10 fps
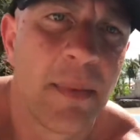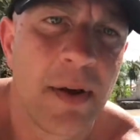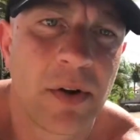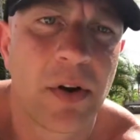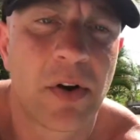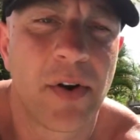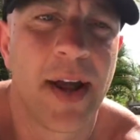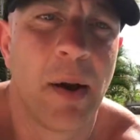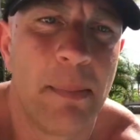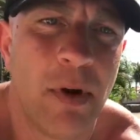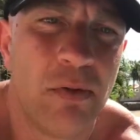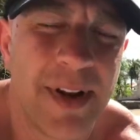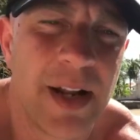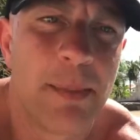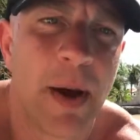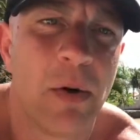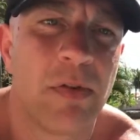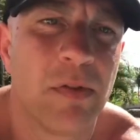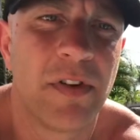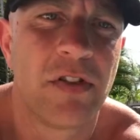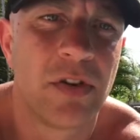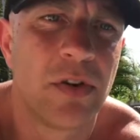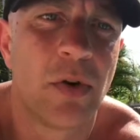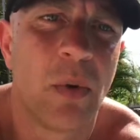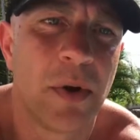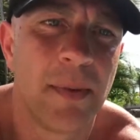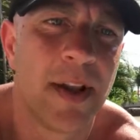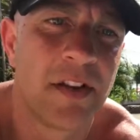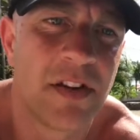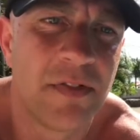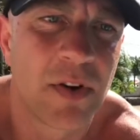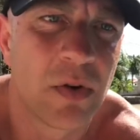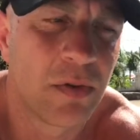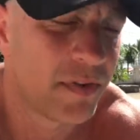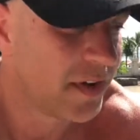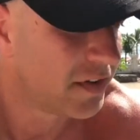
about it. You've got to create a really powerful vision. You don't want to make this difficult for